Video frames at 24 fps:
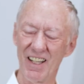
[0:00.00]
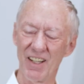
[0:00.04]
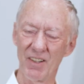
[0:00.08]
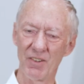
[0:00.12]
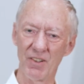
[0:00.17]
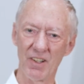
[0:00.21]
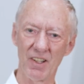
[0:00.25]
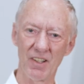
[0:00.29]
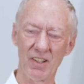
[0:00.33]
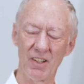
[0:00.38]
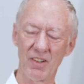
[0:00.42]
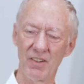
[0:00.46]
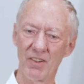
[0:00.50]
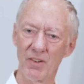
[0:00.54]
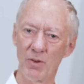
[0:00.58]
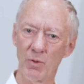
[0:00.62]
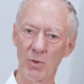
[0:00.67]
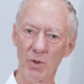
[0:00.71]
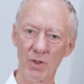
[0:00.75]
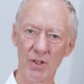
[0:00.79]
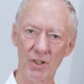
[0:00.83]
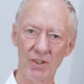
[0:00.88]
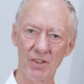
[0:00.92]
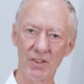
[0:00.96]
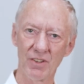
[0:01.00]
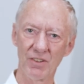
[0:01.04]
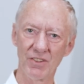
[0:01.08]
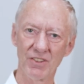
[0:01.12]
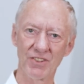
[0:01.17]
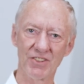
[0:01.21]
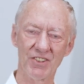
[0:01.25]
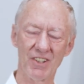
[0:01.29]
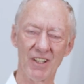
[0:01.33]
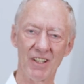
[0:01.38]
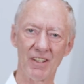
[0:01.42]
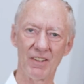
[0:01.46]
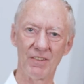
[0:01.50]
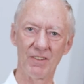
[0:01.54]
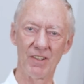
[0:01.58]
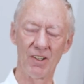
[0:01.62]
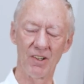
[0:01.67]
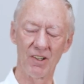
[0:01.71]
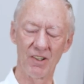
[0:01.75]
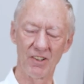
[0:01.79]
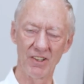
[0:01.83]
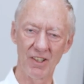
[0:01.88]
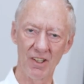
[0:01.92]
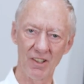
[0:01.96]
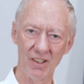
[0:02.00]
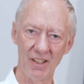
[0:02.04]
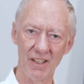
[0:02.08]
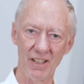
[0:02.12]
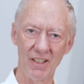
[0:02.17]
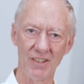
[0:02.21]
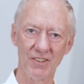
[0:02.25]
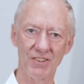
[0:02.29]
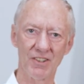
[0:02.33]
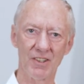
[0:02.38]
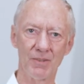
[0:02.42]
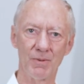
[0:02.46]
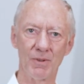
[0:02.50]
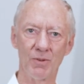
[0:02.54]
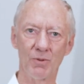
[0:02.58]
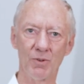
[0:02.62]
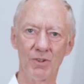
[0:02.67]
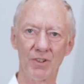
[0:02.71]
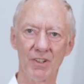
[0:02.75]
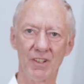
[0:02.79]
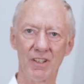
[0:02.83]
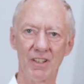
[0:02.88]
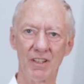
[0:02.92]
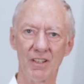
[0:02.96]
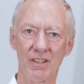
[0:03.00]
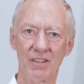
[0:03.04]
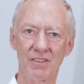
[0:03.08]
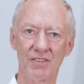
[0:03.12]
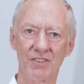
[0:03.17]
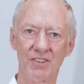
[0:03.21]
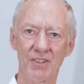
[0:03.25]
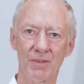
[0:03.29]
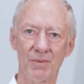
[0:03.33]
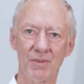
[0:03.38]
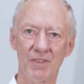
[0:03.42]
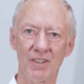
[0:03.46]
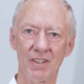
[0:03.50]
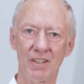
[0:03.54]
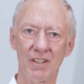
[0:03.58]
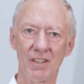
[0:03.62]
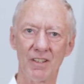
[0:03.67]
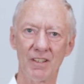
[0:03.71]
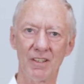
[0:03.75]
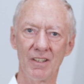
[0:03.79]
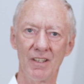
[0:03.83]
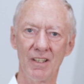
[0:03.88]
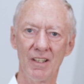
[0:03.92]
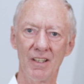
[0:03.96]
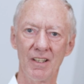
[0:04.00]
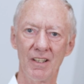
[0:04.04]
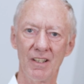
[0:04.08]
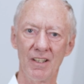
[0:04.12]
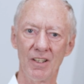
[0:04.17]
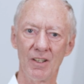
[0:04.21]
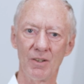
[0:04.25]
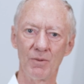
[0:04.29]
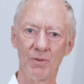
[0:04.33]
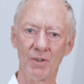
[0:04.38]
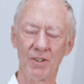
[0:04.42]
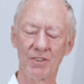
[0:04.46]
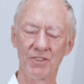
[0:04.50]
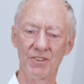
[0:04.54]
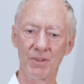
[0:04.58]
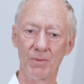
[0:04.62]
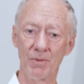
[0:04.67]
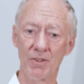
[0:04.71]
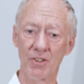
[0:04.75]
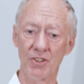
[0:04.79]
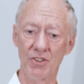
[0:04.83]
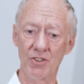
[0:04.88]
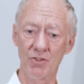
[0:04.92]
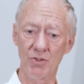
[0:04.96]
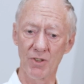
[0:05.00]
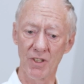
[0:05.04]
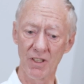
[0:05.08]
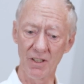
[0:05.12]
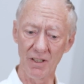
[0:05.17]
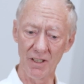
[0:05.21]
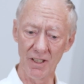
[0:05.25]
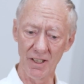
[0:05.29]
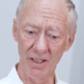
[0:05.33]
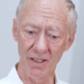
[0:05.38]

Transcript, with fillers: And the workers that are young ladies that have been working in with some of the street